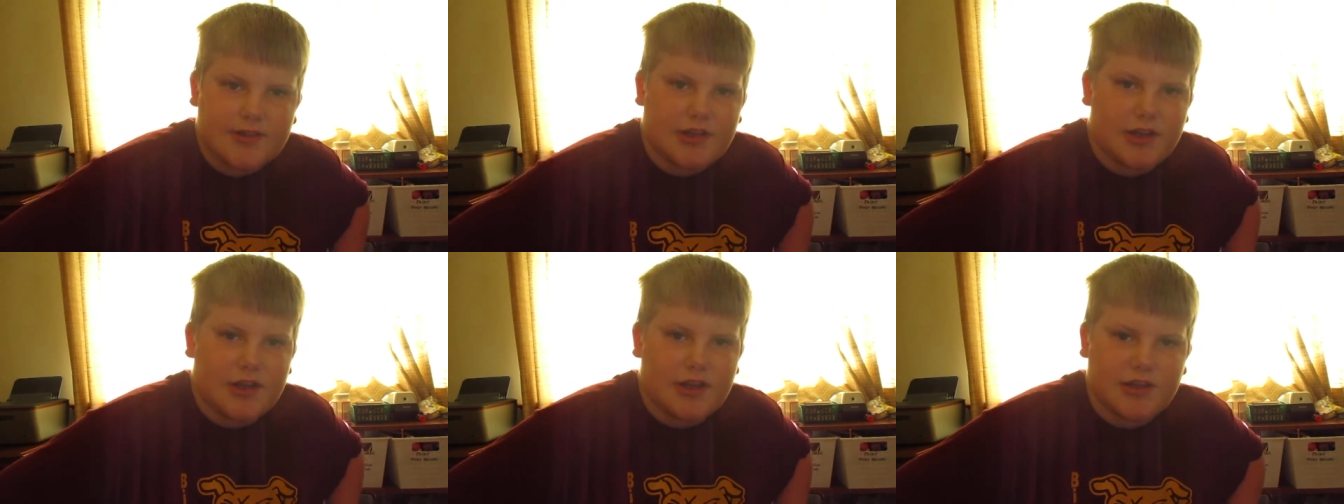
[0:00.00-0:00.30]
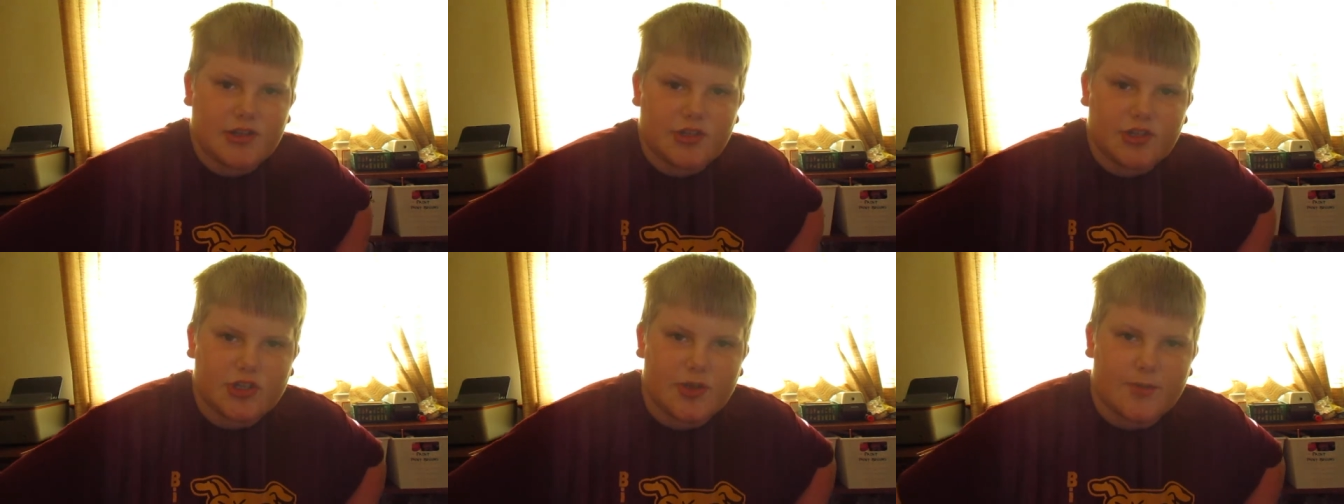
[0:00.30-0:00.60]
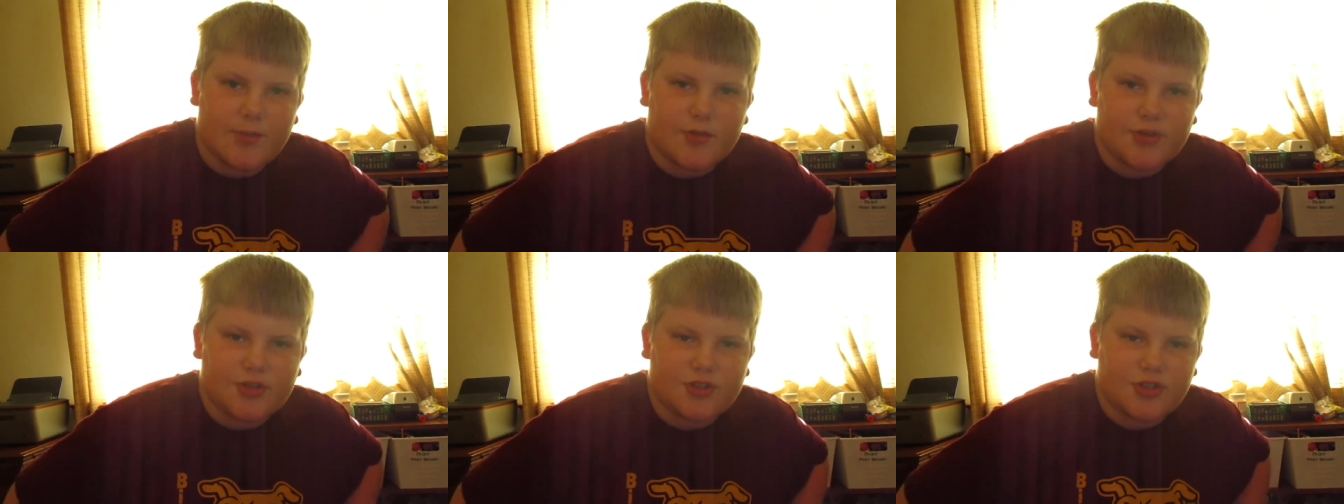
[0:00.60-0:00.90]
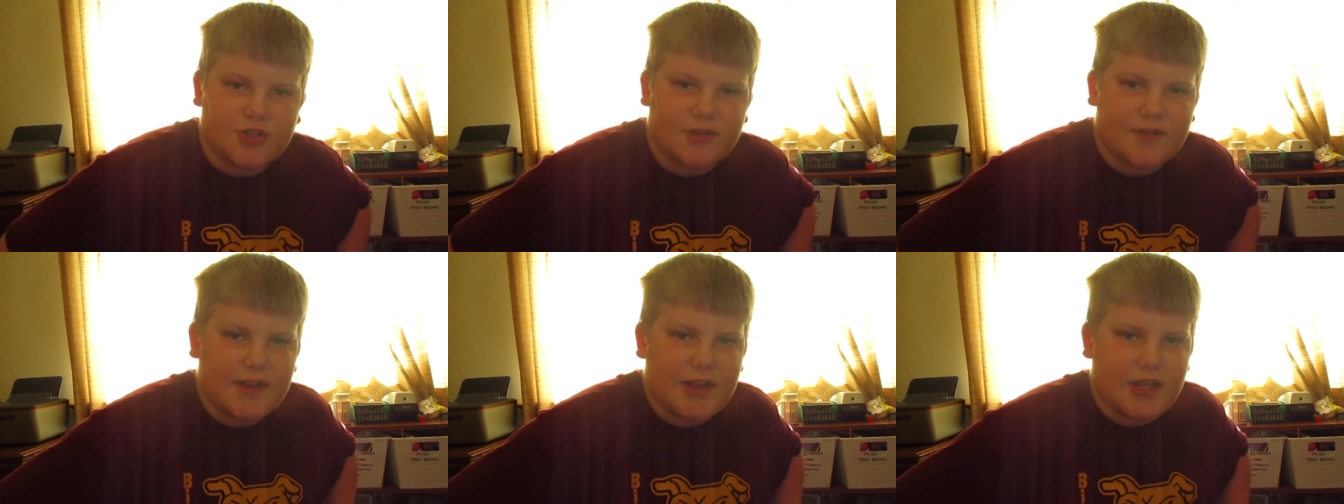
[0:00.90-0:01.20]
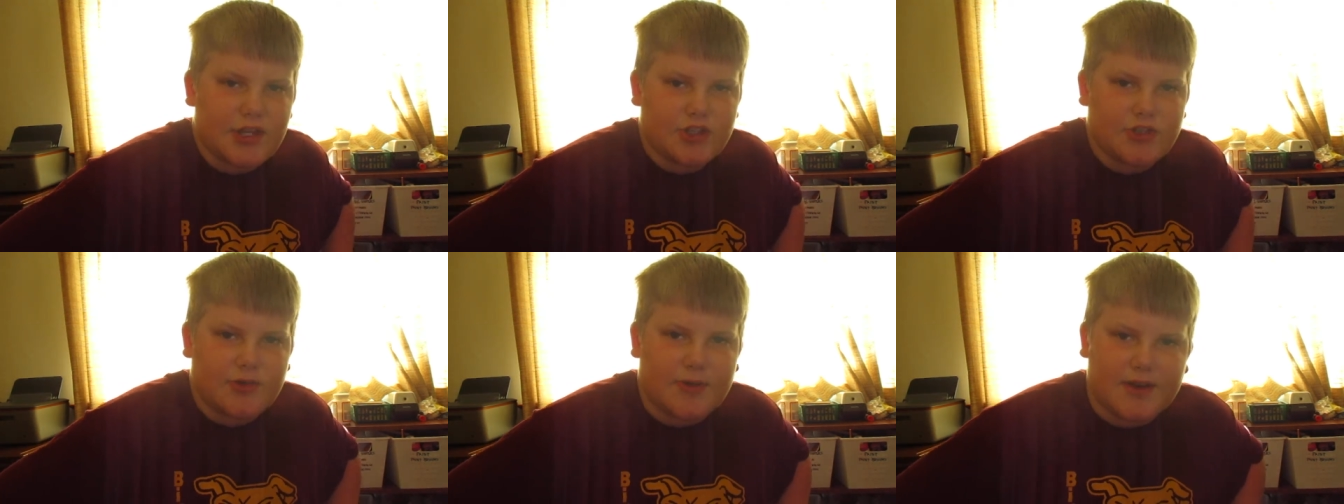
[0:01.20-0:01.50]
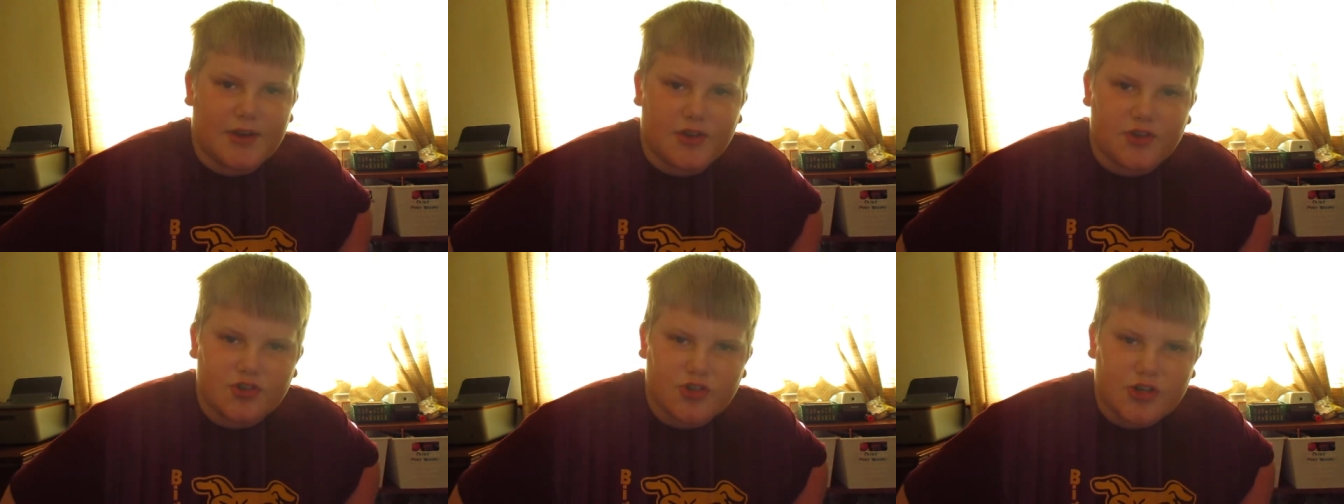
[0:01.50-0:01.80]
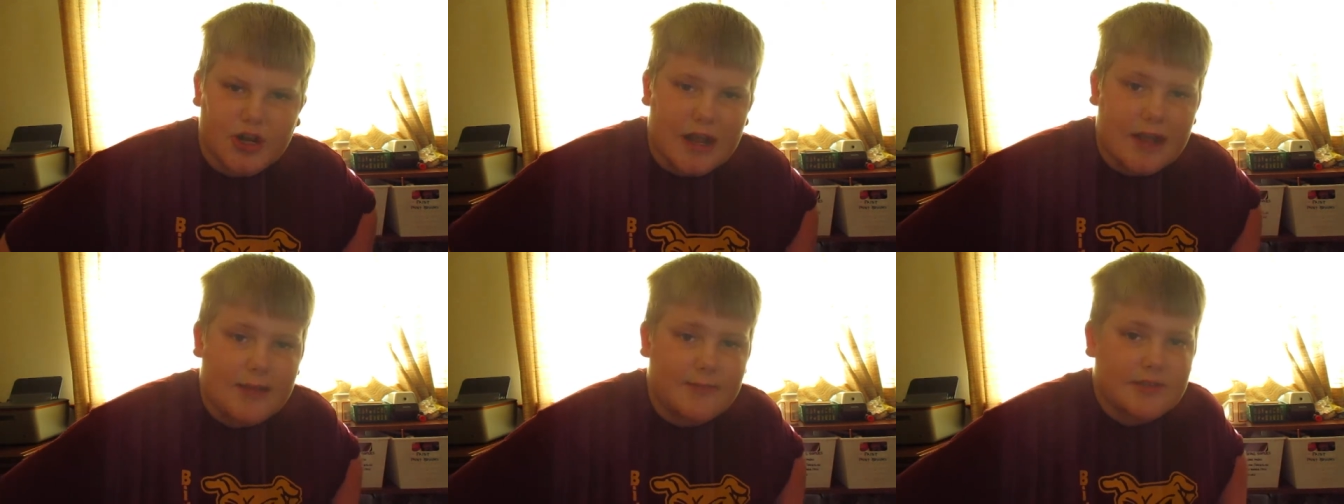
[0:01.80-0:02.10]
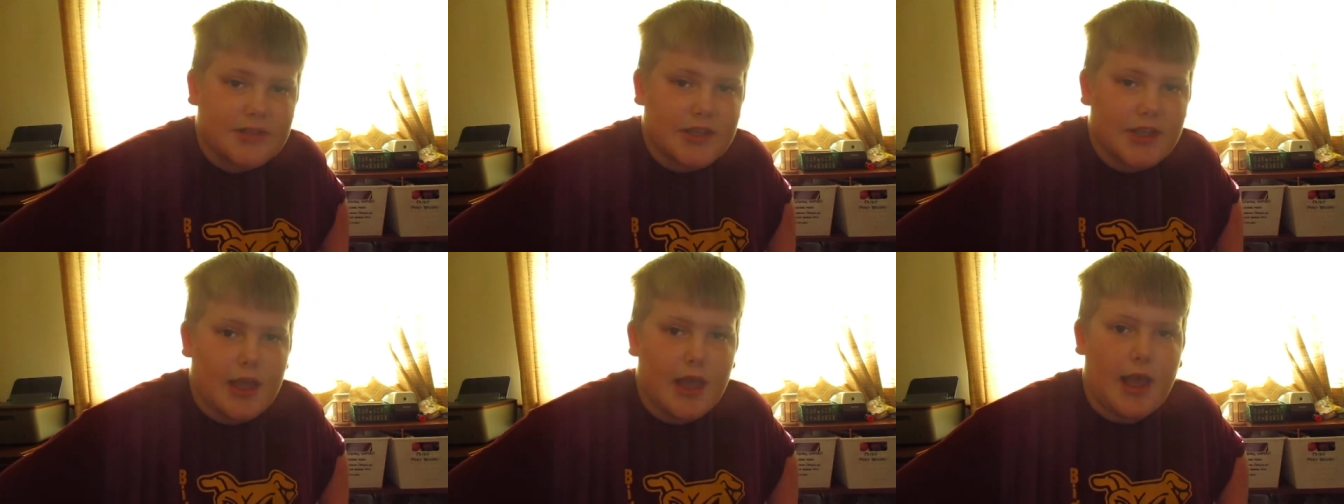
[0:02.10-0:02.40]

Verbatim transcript: Sorry, I just said post notification about 100 times.